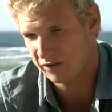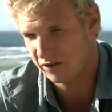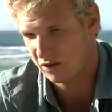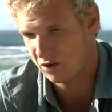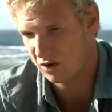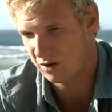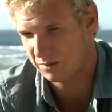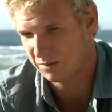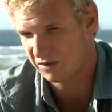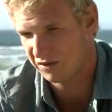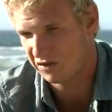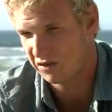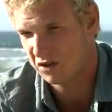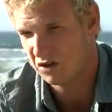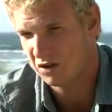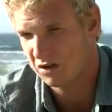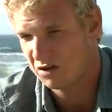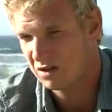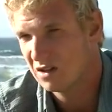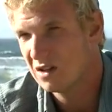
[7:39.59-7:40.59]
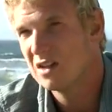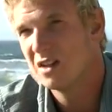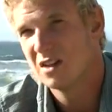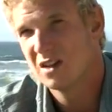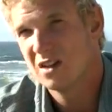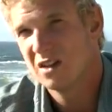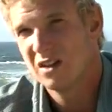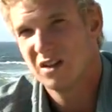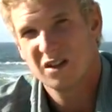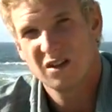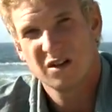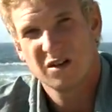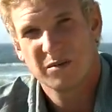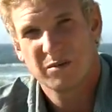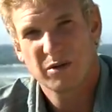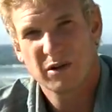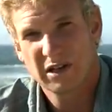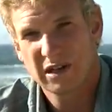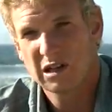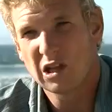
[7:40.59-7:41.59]
So I'm still
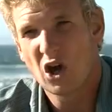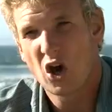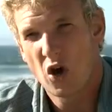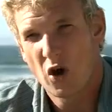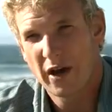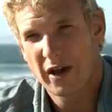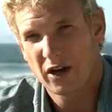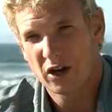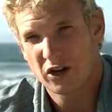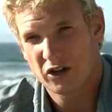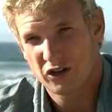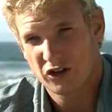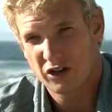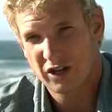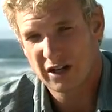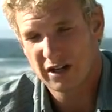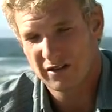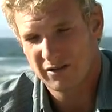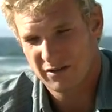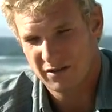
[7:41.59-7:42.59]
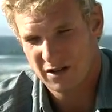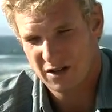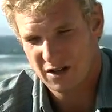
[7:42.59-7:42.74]
pretty low energy.